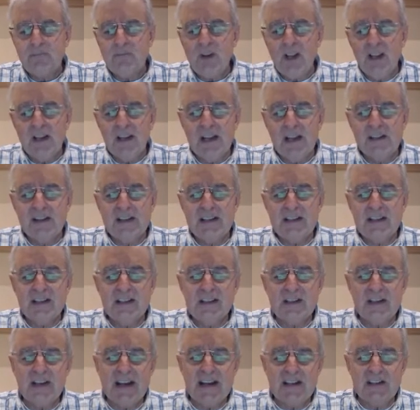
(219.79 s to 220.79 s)
this
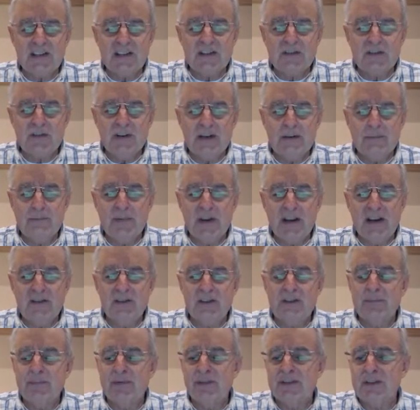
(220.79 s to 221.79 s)
is an extreme
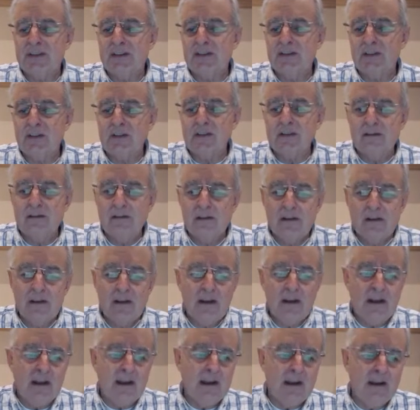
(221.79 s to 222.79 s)
bearish position
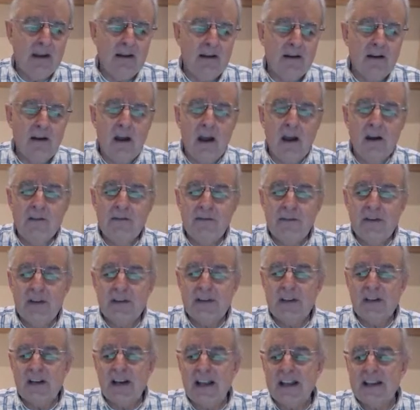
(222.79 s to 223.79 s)
over
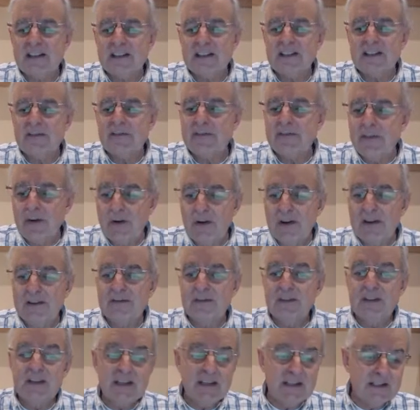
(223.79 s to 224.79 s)
the last 5
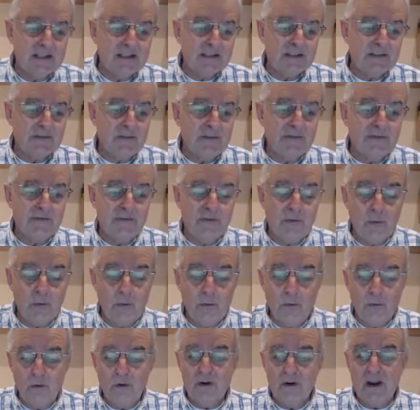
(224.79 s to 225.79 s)
years
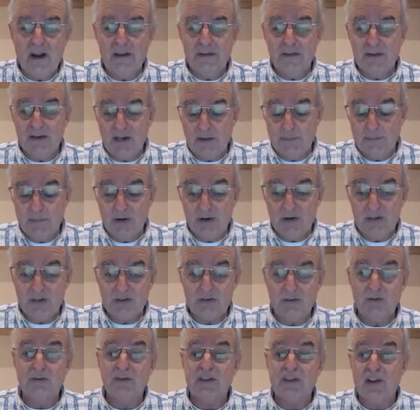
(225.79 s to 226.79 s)
for the
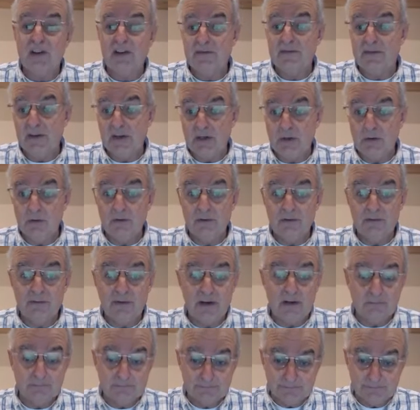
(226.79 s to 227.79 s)
commercials of the euro,